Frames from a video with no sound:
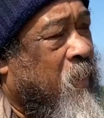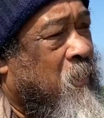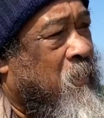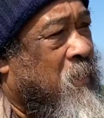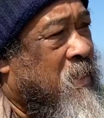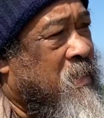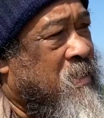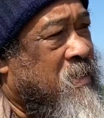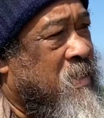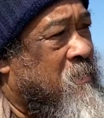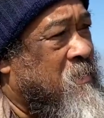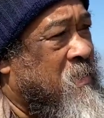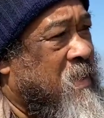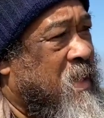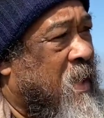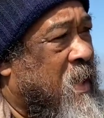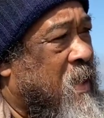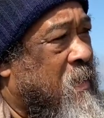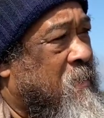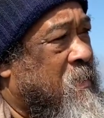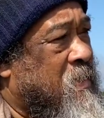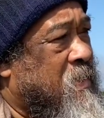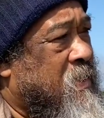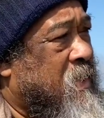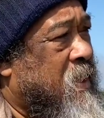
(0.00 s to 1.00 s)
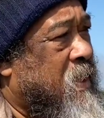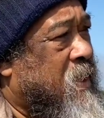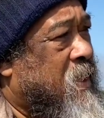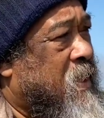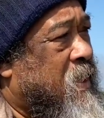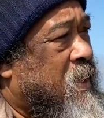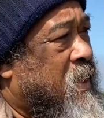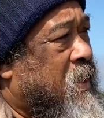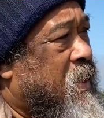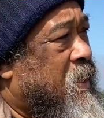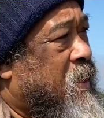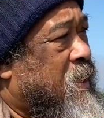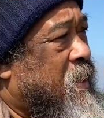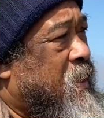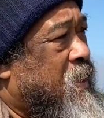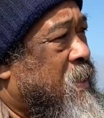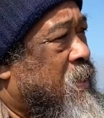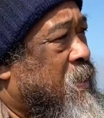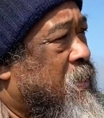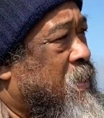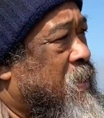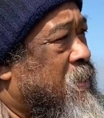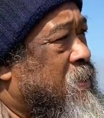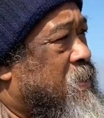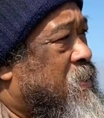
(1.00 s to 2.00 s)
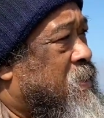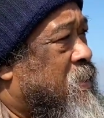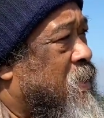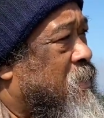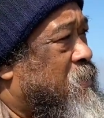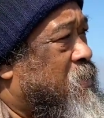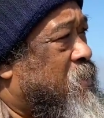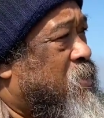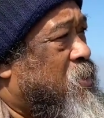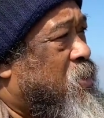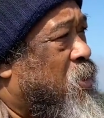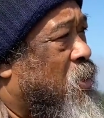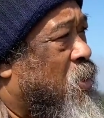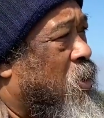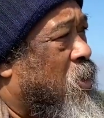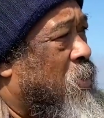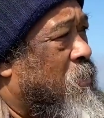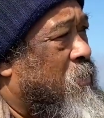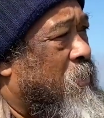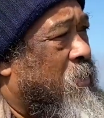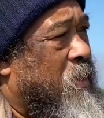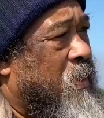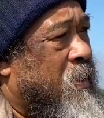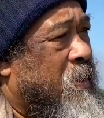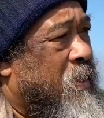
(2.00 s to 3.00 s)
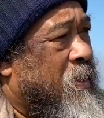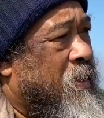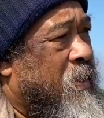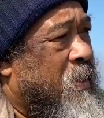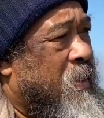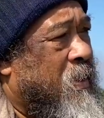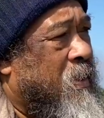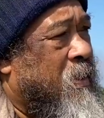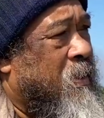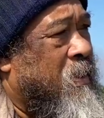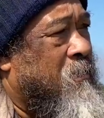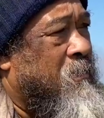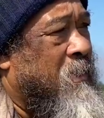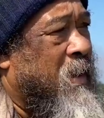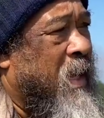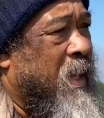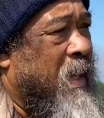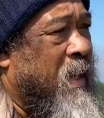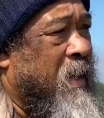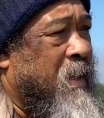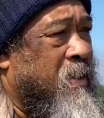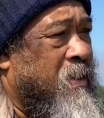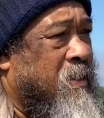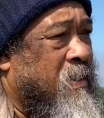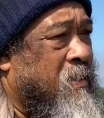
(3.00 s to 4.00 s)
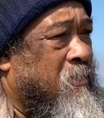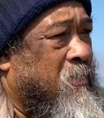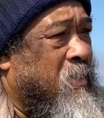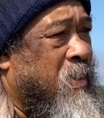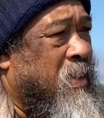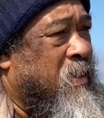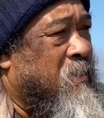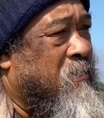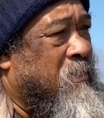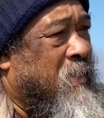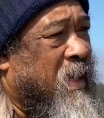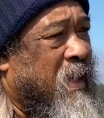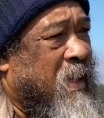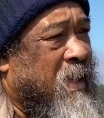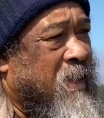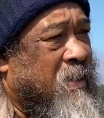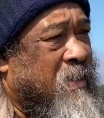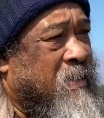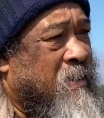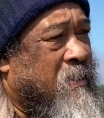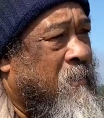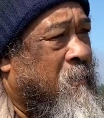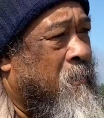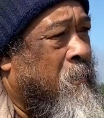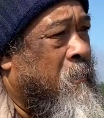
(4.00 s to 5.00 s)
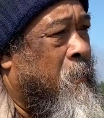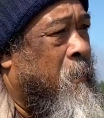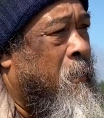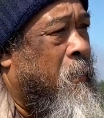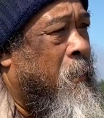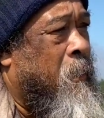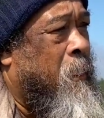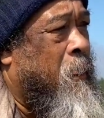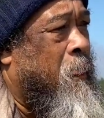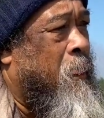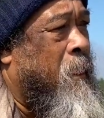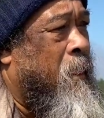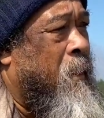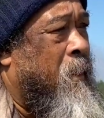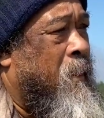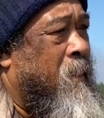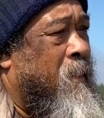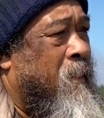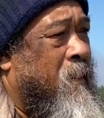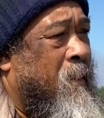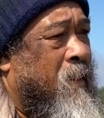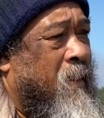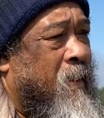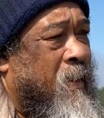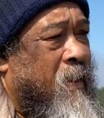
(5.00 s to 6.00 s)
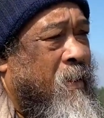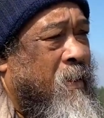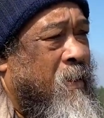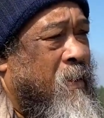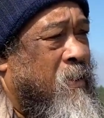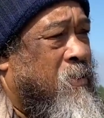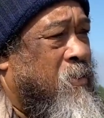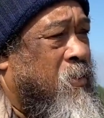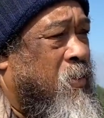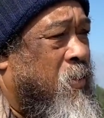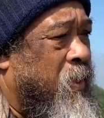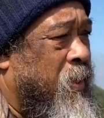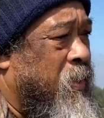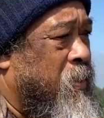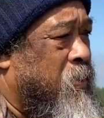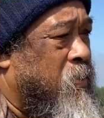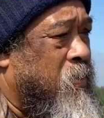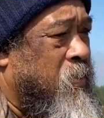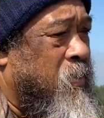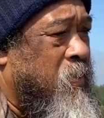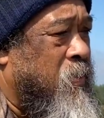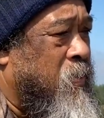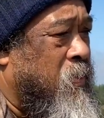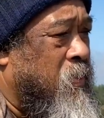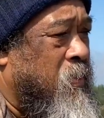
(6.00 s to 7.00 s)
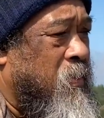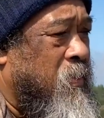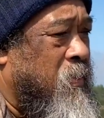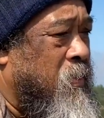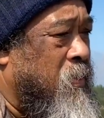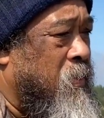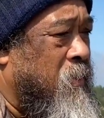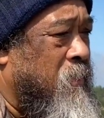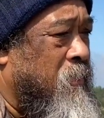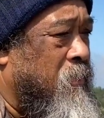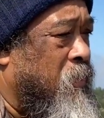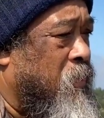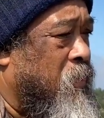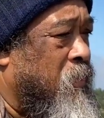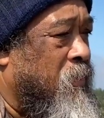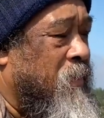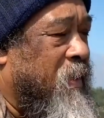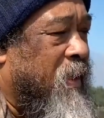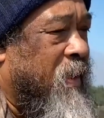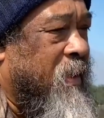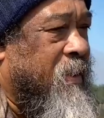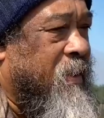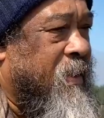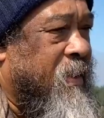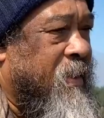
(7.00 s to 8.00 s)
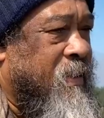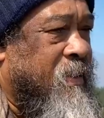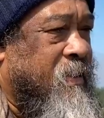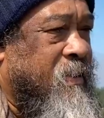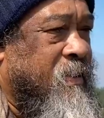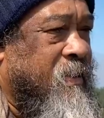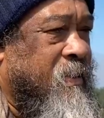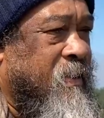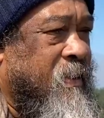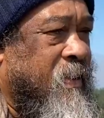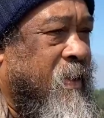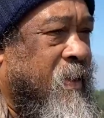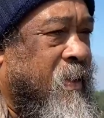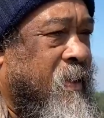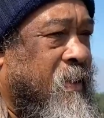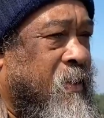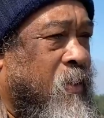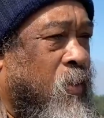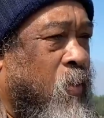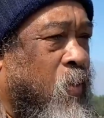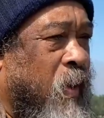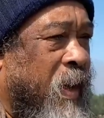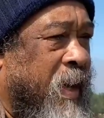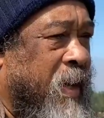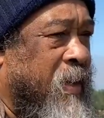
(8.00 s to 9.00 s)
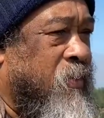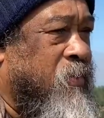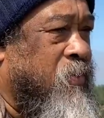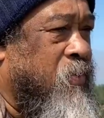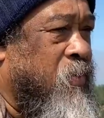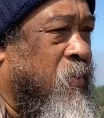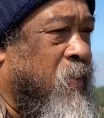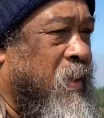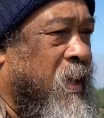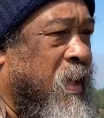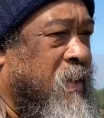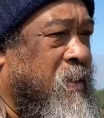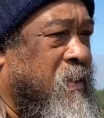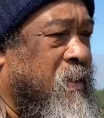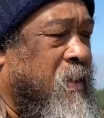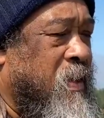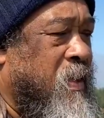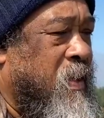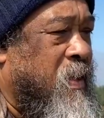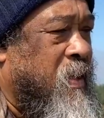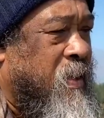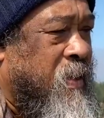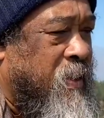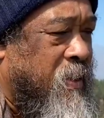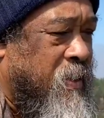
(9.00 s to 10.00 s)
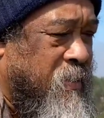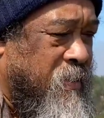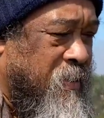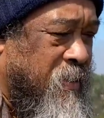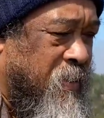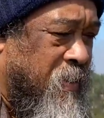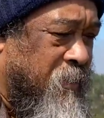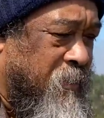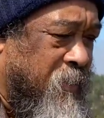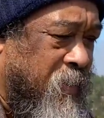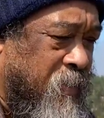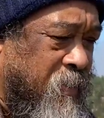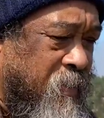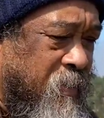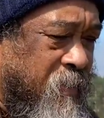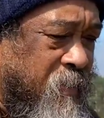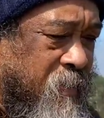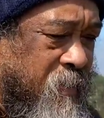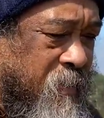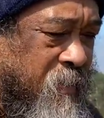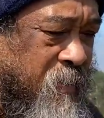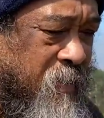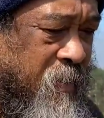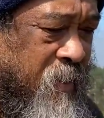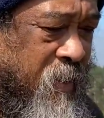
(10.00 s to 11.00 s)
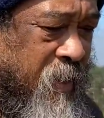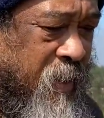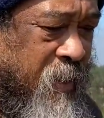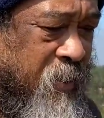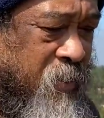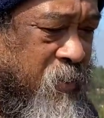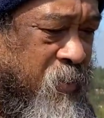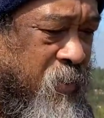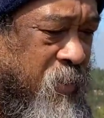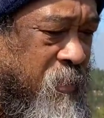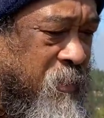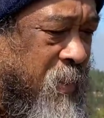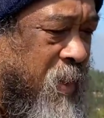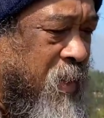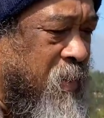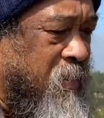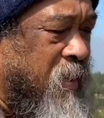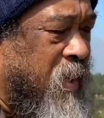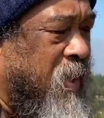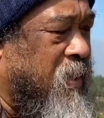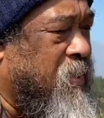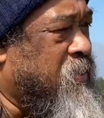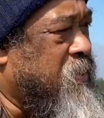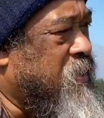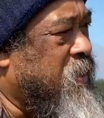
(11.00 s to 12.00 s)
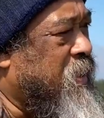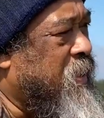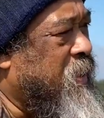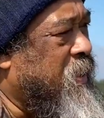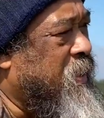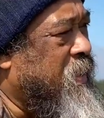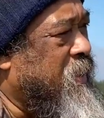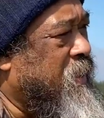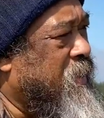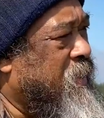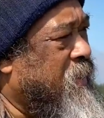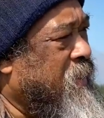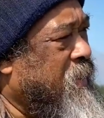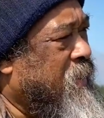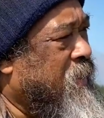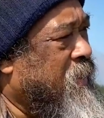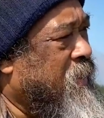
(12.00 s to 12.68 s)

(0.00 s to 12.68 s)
But sometimes there is some storm in the mind, the body-mind, and it's going to move like that. And the way through that is leave it. Like Sri Maharaj say,